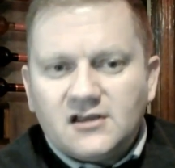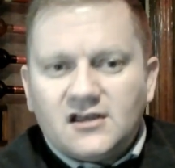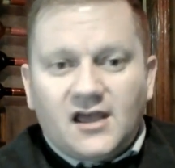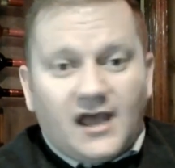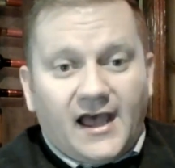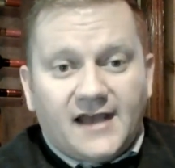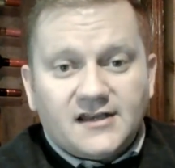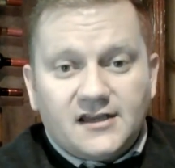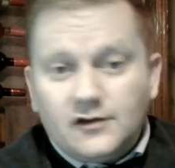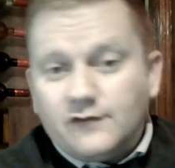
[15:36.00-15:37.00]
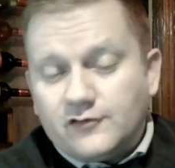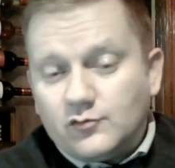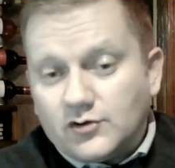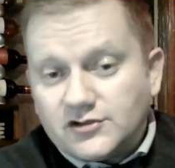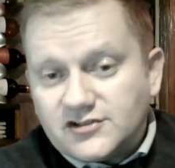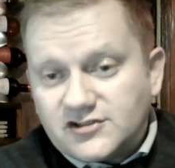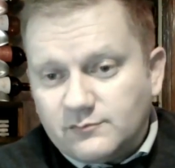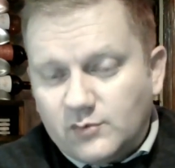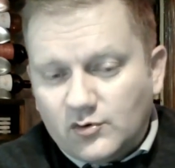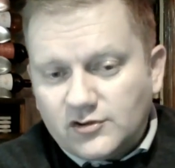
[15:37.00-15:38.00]
And if you want to
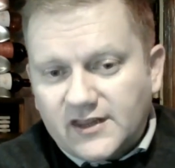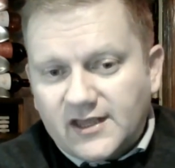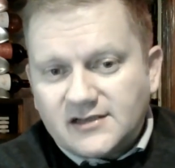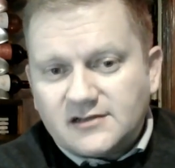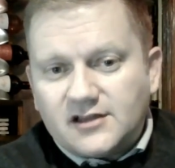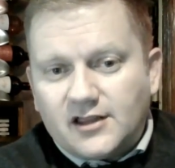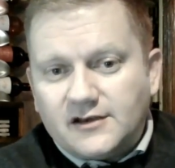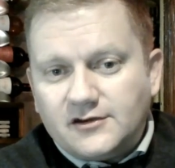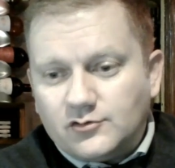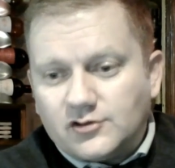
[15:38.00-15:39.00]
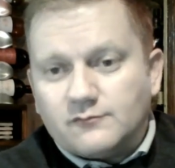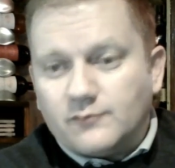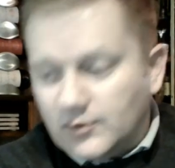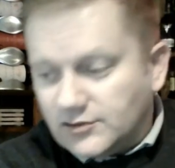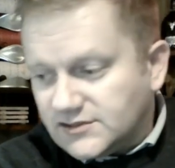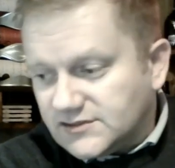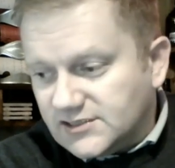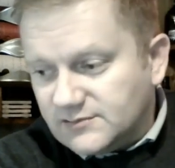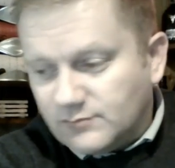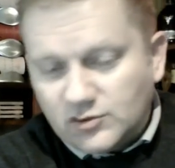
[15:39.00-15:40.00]
support that, then you can purchase these
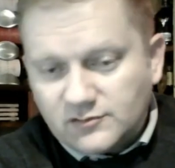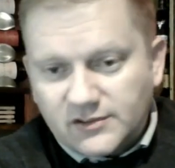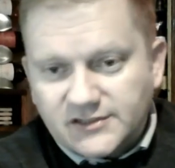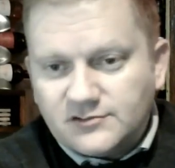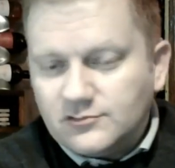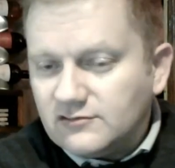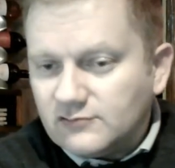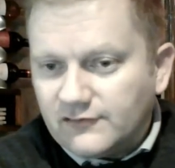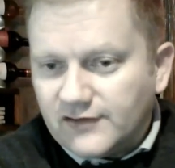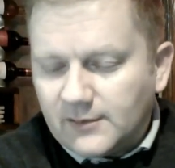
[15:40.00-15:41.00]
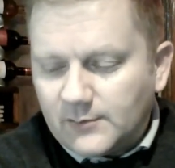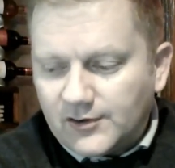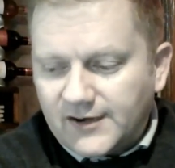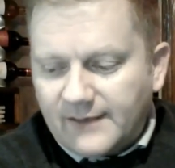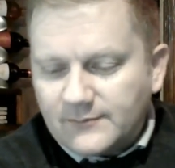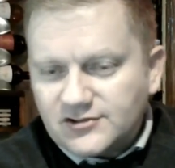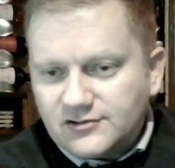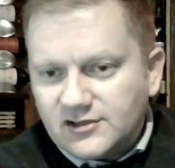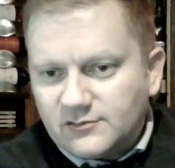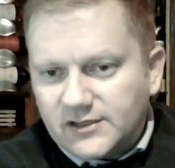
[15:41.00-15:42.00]
books. Please do. They're all available on Amazon.
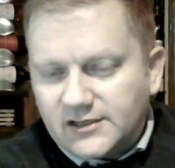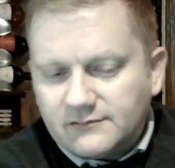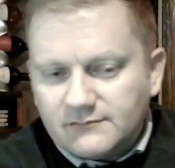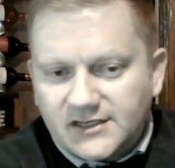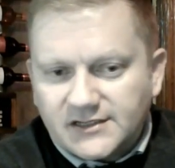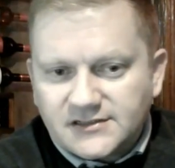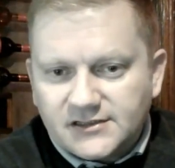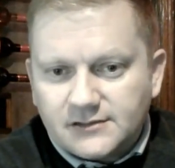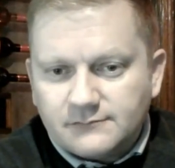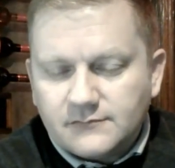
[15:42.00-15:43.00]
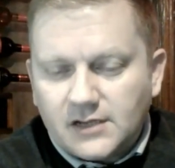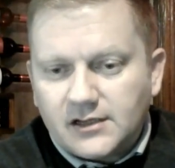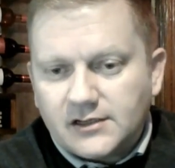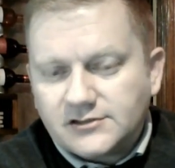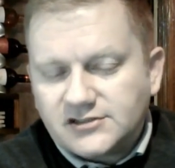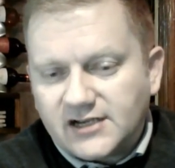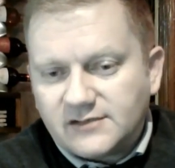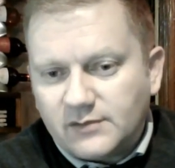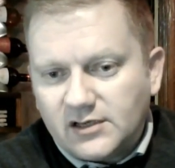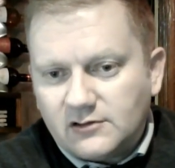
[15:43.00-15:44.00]
There'll be links in the chat
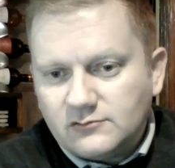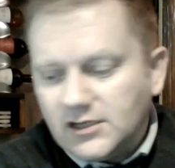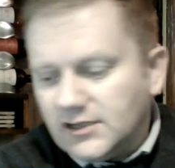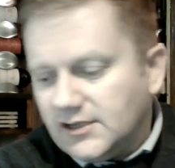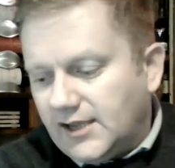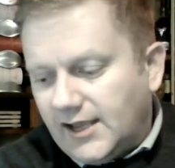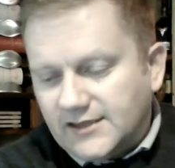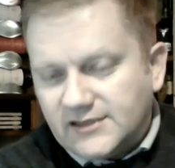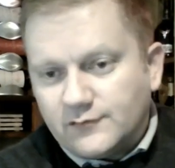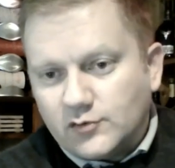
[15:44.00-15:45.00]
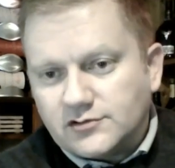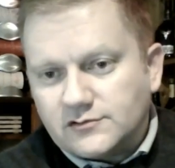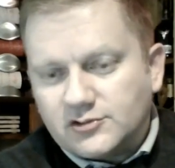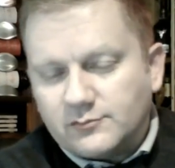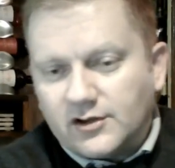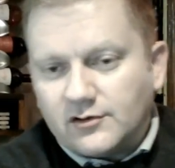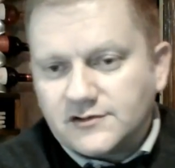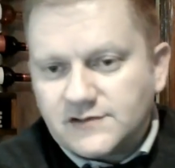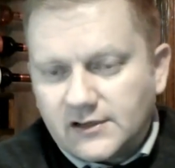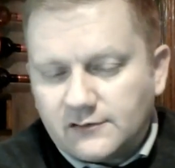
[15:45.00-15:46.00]
below, and this book should be on
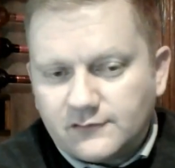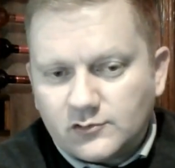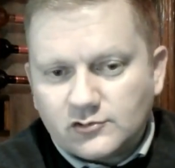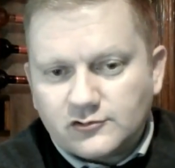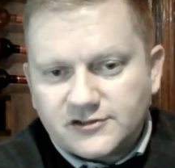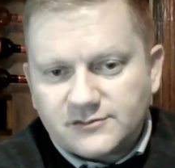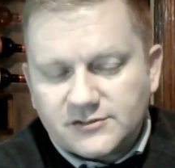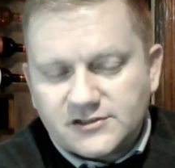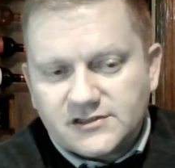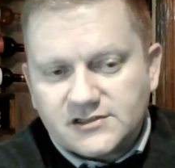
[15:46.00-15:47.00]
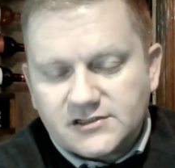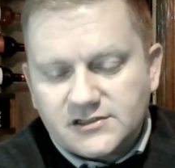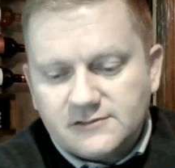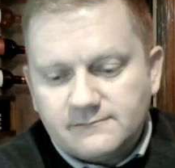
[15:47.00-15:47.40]
sale for Christmas this year,